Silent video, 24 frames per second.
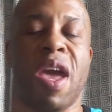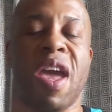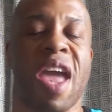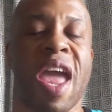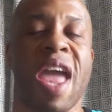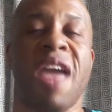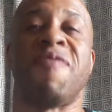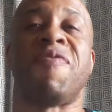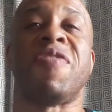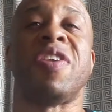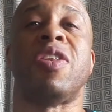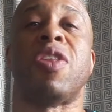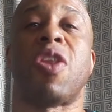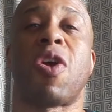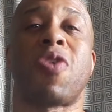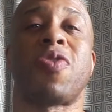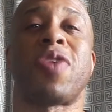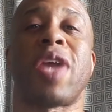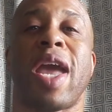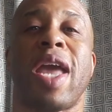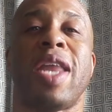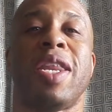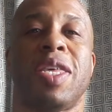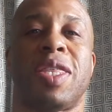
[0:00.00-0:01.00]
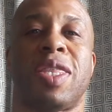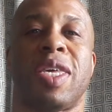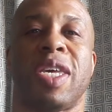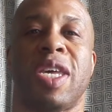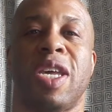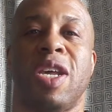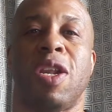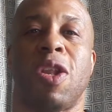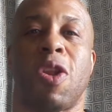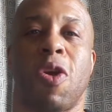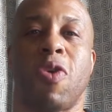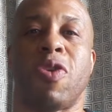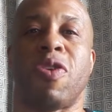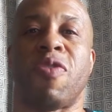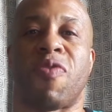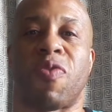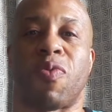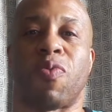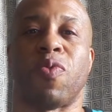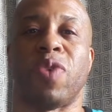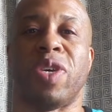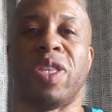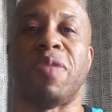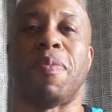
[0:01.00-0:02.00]
if he learned anything, he learned it
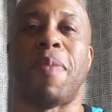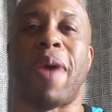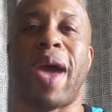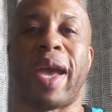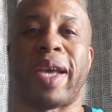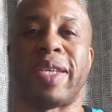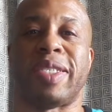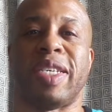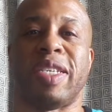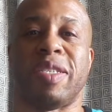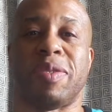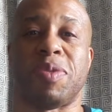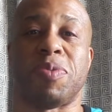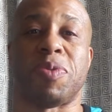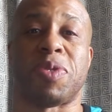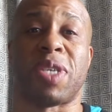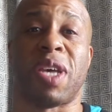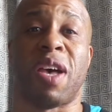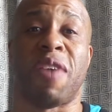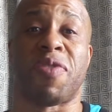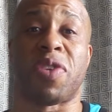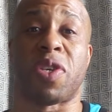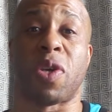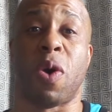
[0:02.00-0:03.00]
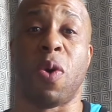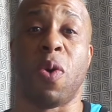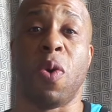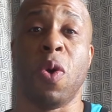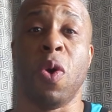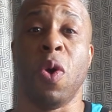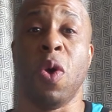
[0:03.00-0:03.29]
from reading the magazines himself. So